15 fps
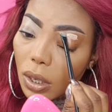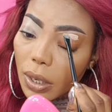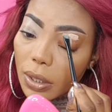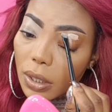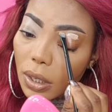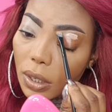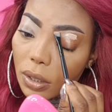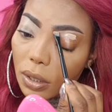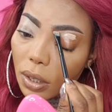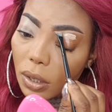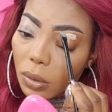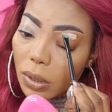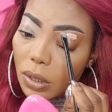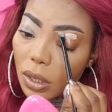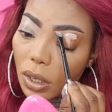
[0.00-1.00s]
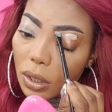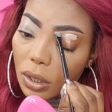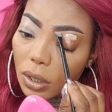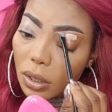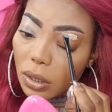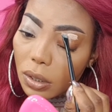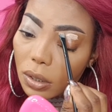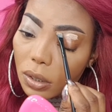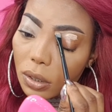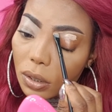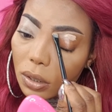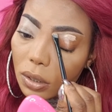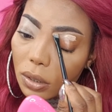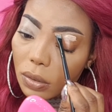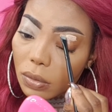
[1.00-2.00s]
just with the right hand. I always like
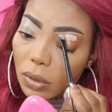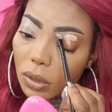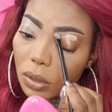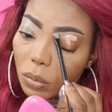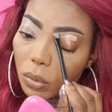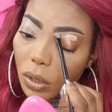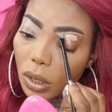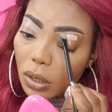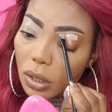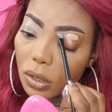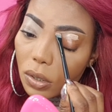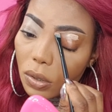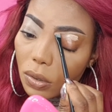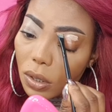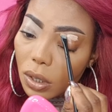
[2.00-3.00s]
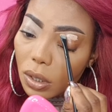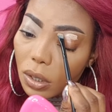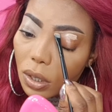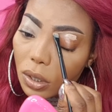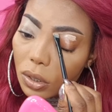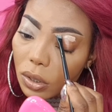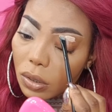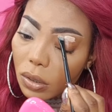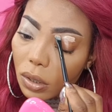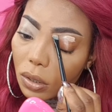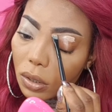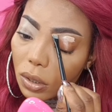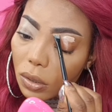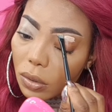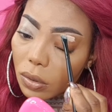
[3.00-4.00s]
when your brow is looking
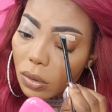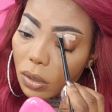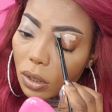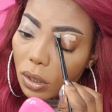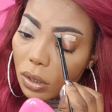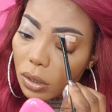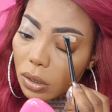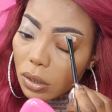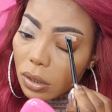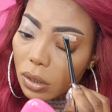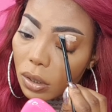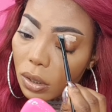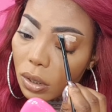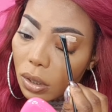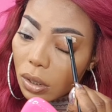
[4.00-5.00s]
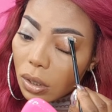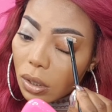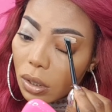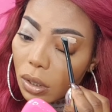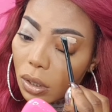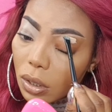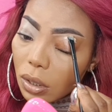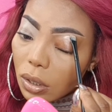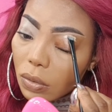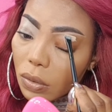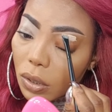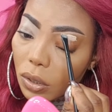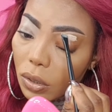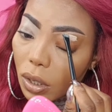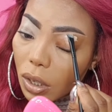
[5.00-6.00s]
natural, you know, and
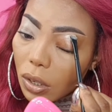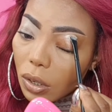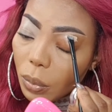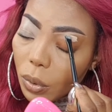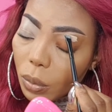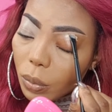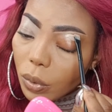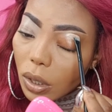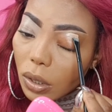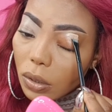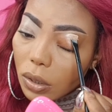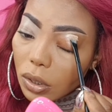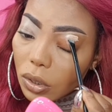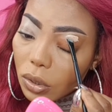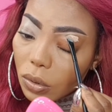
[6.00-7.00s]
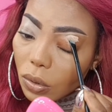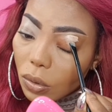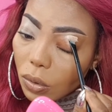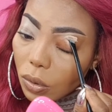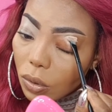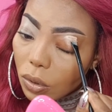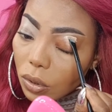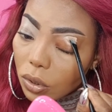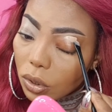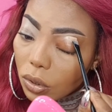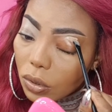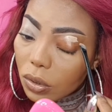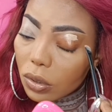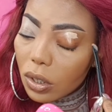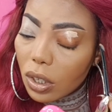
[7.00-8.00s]
when you clean up your brow, it
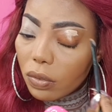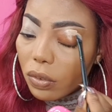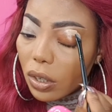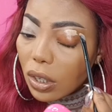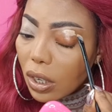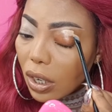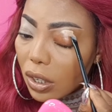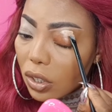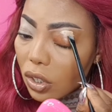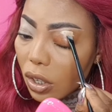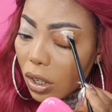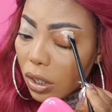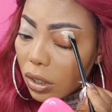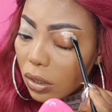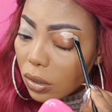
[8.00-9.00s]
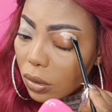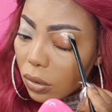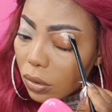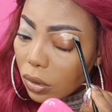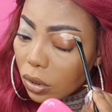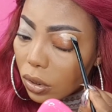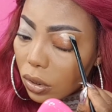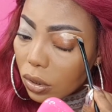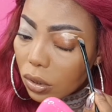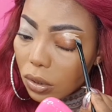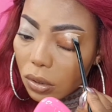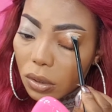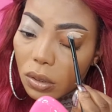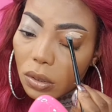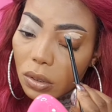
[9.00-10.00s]
shouldn't give you any harsh line, you know.
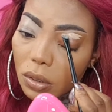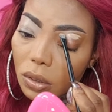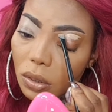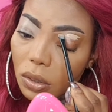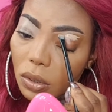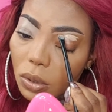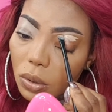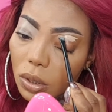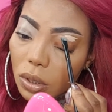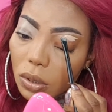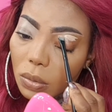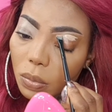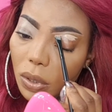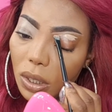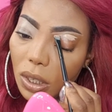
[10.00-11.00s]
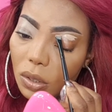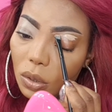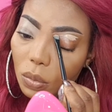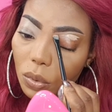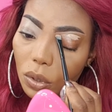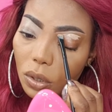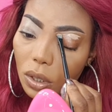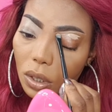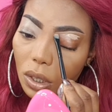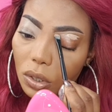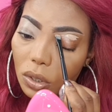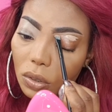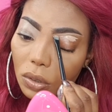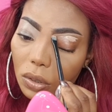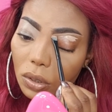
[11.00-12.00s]
Just it's better to
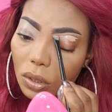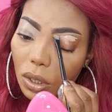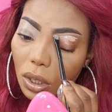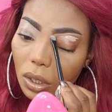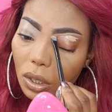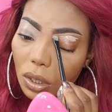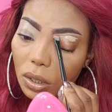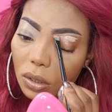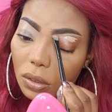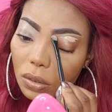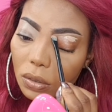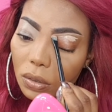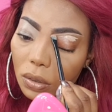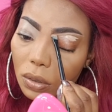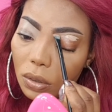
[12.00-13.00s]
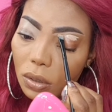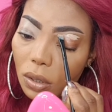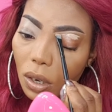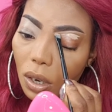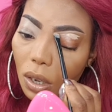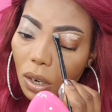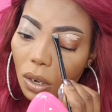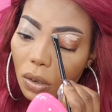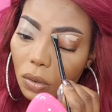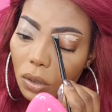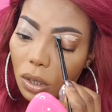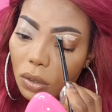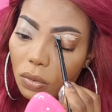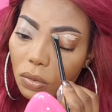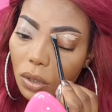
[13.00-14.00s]
be on the natural side than
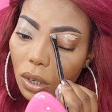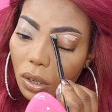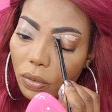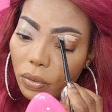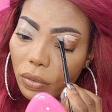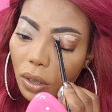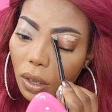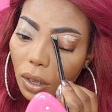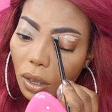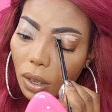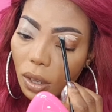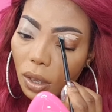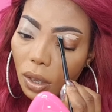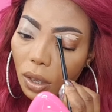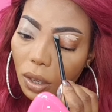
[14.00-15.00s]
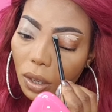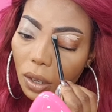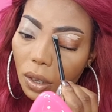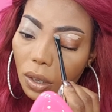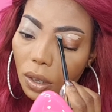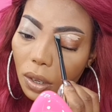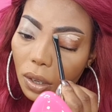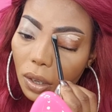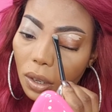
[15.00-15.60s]
looking really fake.